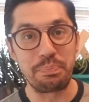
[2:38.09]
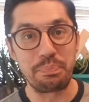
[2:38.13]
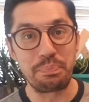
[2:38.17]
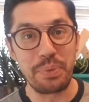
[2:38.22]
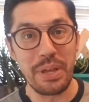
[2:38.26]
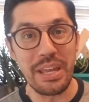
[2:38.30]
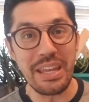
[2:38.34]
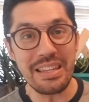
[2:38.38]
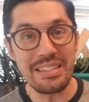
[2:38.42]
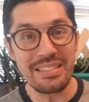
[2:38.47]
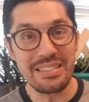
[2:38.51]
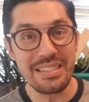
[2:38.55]

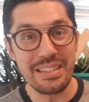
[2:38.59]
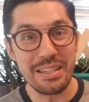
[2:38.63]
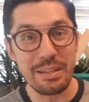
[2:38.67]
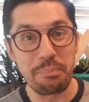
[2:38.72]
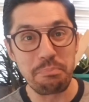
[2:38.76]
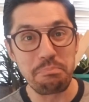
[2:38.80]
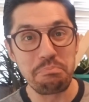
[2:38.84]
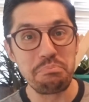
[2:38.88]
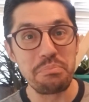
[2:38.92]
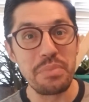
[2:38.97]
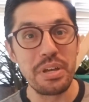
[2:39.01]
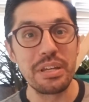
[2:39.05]
basic
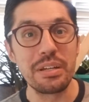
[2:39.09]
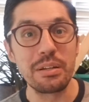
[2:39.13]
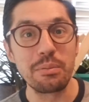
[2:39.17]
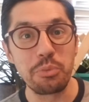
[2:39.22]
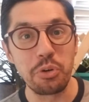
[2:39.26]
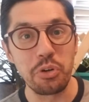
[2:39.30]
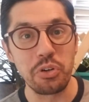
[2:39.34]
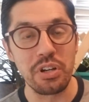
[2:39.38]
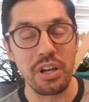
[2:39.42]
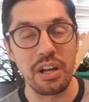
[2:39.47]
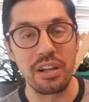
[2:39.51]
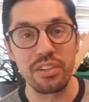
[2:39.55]

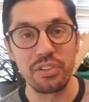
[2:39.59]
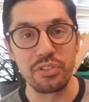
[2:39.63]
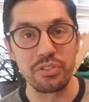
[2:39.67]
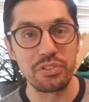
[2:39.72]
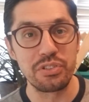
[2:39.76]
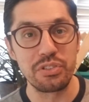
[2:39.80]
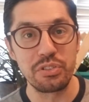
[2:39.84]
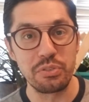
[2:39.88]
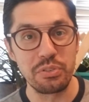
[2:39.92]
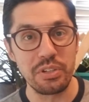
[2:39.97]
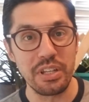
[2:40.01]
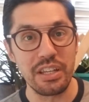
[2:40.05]
minimal
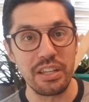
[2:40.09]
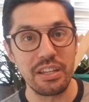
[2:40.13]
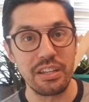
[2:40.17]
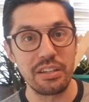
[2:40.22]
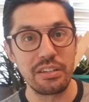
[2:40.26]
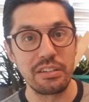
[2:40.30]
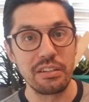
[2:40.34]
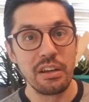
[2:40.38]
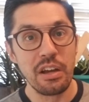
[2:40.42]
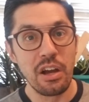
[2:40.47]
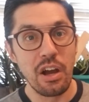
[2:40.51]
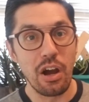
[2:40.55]
colors you
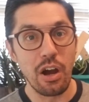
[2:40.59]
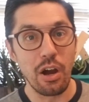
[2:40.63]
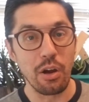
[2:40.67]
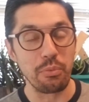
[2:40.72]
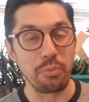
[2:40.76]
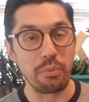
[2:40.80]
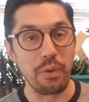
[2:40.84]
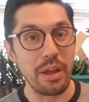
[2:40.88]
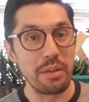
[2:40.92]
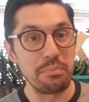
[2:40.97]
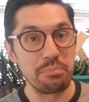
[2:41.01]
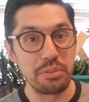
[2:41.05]
need are
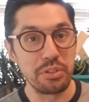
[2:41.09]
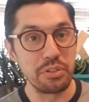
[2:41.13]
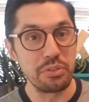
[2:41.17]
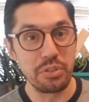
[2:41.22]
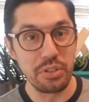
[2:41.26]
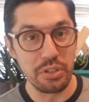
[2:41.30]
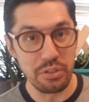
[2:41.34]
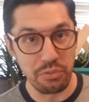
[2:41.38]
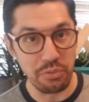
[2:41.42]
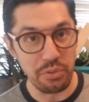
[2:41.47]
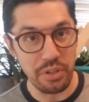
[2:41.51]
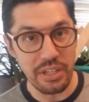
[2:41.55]
red, blue,
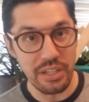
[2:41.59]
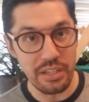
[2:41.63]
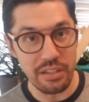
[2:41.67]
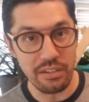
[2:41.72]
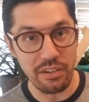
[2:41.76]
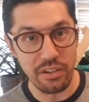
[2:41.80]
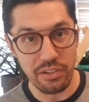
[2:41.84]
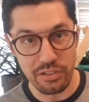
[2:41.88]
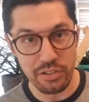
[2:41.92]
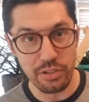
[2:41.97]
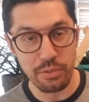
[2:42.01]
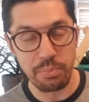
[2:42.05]
and green
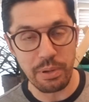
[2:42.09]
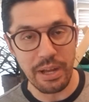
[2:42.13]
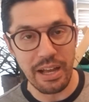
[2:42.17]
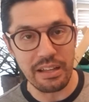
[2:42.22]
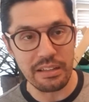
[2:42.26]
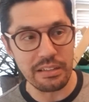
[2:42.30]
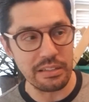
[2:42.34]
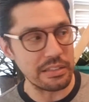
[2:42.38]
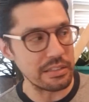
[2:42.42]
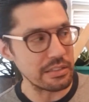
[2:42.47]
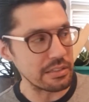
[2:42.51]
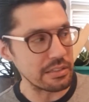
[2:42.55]
on your palette.